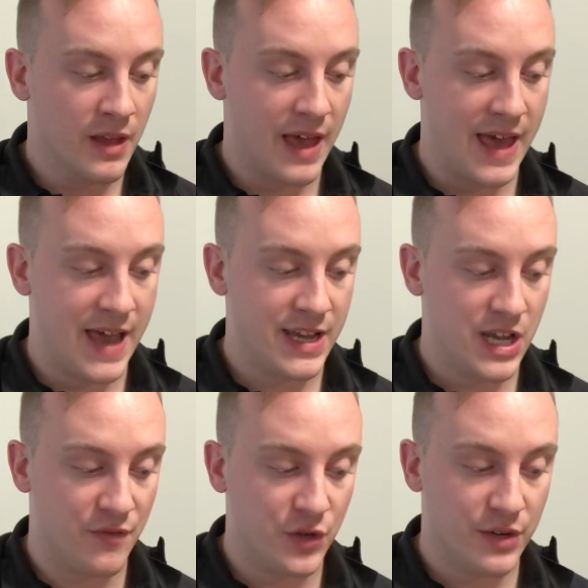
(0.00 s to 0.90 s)
And
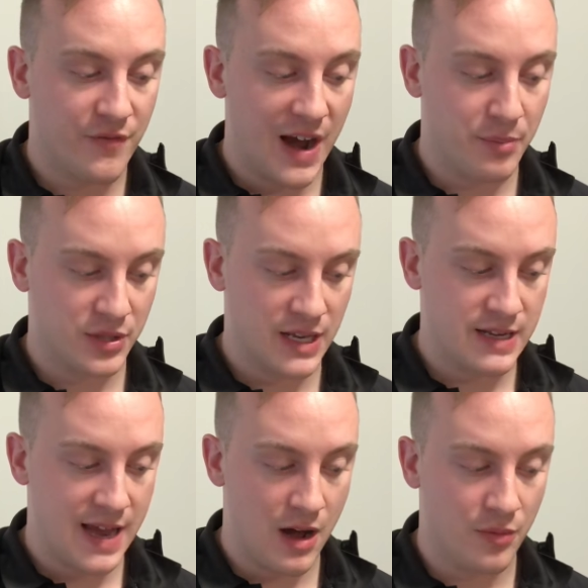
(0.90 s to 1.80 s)
if you did 5%
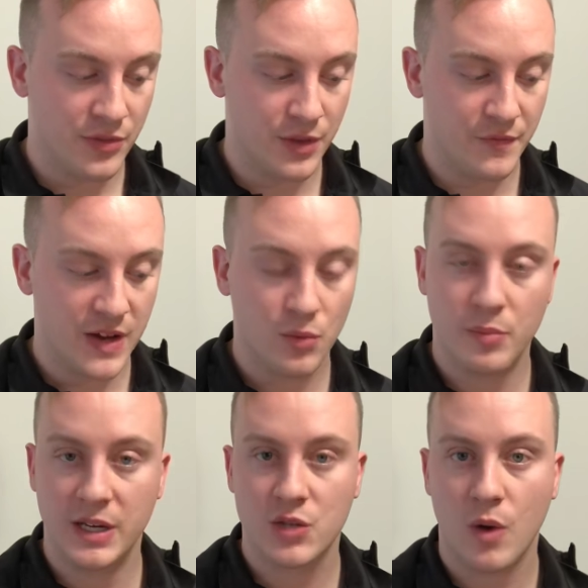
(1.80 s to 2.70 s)
down, the fee would
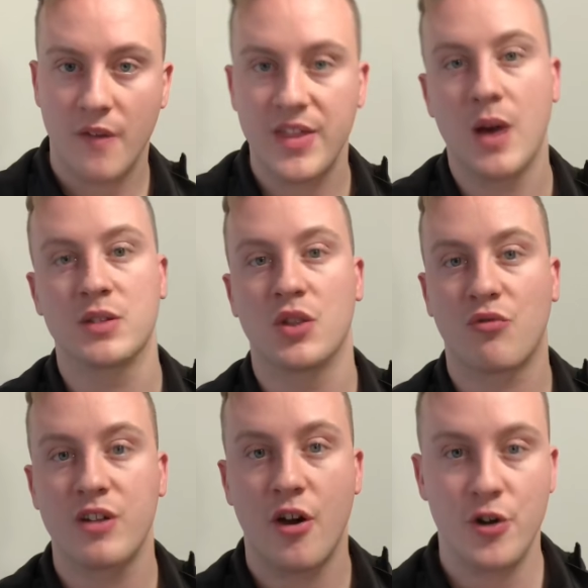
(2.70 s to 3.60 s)
be
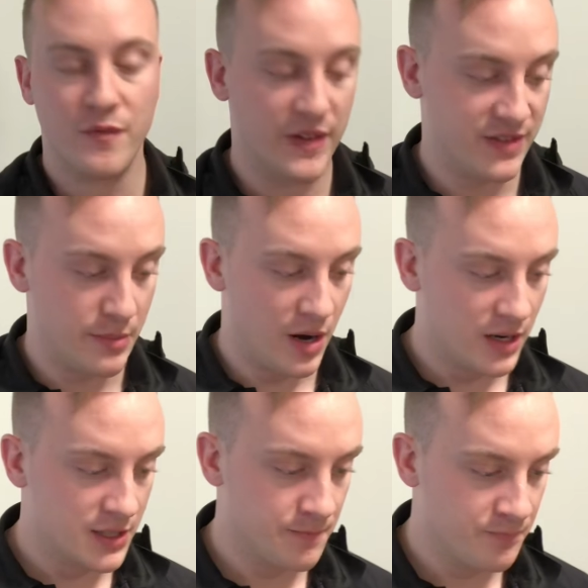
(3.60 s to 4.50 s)
$12,350.